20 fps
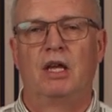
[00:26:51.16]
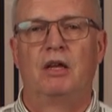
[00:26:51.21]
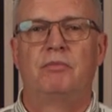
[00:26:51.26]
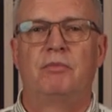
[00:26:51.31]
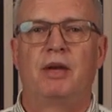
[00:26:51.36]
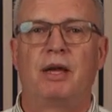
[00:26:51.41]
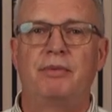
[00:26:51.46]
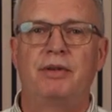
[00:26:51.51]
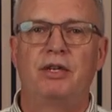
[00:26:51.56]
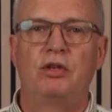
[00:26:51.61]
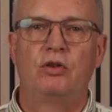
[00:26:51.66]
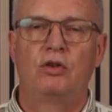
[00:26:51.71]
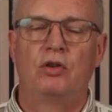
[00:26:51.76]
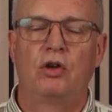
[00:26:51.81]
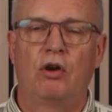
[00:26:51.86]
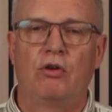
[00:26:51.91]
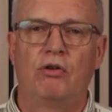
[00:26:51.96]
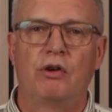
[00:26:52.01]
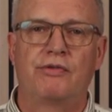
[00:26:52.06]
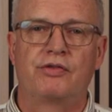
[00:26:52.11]
Maybe you
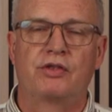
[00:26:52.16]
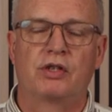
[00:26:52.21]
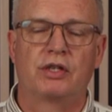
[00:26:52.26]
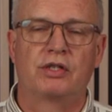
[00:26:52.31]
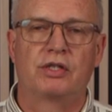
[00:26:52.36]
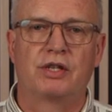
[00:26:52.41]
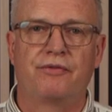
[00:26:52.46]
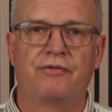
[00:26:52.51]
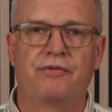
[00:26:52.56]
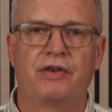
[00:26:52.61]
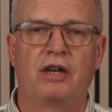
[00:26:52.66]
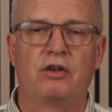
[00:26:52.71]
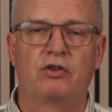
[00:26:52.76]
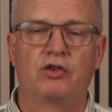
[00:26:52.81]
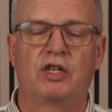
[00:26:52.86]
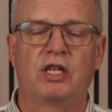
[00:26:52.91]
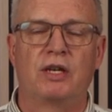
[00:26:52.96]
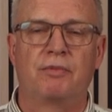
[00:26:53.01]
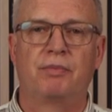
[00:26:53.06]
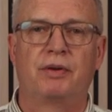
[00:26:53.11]
know of such a
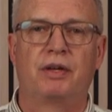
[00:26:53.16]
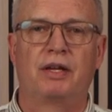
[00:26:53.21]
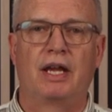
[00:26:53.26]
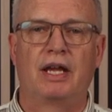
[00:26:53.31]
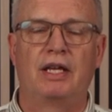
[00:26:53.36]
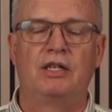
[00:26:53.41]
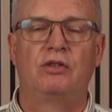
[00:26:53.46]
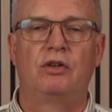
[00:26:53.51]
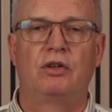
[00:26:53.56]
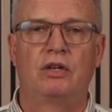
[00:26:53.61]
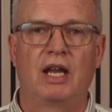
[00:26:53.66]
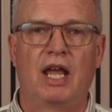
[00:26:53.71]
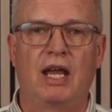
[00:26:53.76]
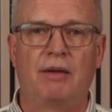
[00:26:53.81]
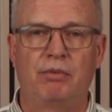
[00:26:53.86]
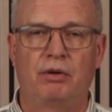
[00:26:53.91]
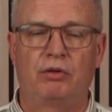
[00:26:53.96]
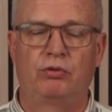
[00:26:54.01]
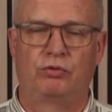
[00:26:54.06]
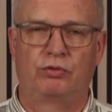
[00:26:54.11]
fellowship in your
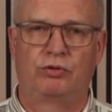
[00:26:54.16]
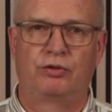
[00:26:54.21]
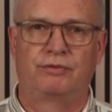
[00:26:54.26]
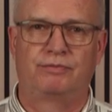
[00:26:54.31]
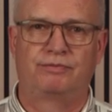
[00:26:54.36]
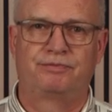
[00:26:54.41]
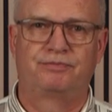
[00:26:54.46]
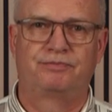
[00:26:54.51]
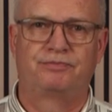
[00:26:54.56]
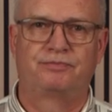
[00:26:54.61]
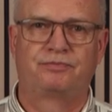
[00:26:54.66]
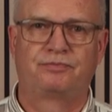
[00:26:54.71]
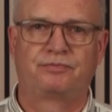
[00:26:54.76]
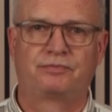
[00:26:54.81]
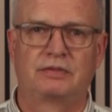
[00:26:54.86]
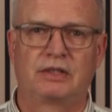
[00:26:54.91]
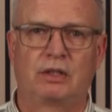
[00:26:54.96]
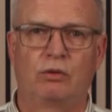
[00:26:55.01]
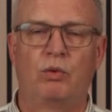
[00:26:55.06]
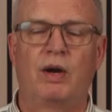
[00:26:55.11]
neighborhood.
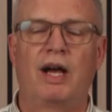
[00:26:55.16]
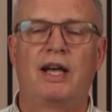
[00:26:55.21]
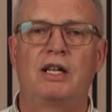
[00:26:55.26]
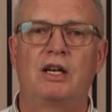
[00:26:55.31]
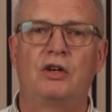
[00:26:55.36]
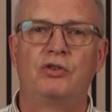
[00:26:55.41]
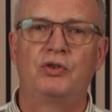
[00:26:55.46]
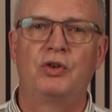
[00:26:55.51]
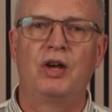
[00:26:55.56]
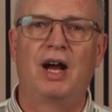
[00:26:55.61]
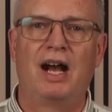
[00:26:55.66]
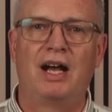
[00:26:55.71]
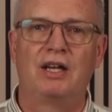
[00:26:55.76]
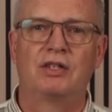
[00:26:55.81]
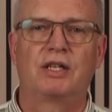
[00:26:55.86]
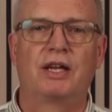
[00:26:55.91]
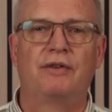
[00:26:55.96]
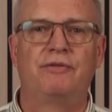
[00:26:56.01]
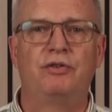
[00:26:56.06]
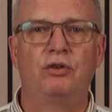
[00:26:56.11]
Why don't you
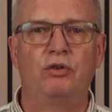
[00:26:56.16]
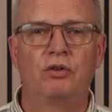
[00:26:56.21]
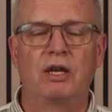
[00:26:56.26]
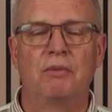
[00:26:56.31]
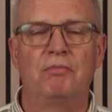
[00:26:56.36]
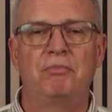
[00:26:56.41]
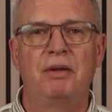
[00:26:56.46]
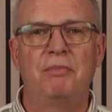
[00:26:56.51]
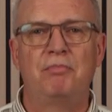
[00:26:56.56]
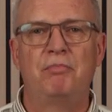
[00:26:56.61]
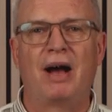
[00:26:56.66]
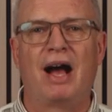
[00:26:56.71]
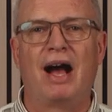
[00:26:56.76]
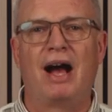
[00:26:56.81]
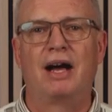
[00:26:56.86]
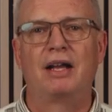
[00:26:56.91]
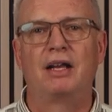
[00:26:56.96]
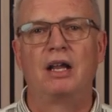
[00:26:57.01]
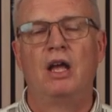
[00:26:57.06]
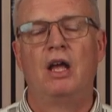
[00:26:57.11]
ask if you can be
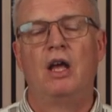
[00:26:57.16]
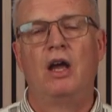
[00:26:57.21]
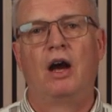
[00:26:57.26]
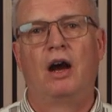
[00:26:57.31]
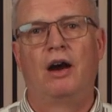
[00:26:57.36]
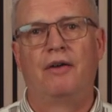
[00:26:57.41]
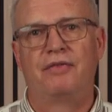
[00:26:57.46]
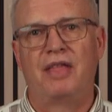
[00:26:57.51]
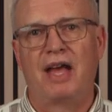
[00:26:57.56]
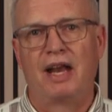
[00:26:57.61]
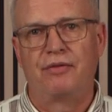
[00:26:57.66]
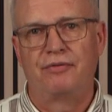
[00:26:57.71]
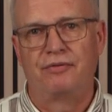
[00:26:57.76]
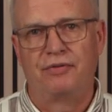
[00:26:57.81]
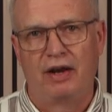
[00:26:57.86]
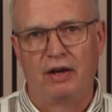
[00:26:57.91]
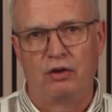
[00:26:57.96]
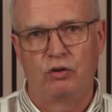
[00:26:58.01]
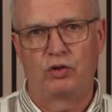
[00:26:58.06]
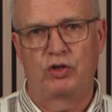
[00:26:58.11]
part of that
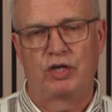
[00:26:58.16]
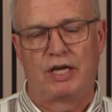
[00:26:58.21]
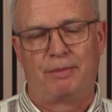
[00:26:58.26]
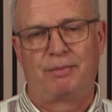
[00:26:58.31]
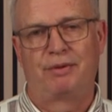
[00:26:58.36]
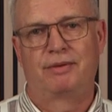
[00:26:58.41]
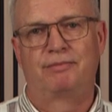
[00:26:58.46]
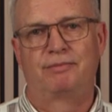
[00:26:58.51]
fellowship?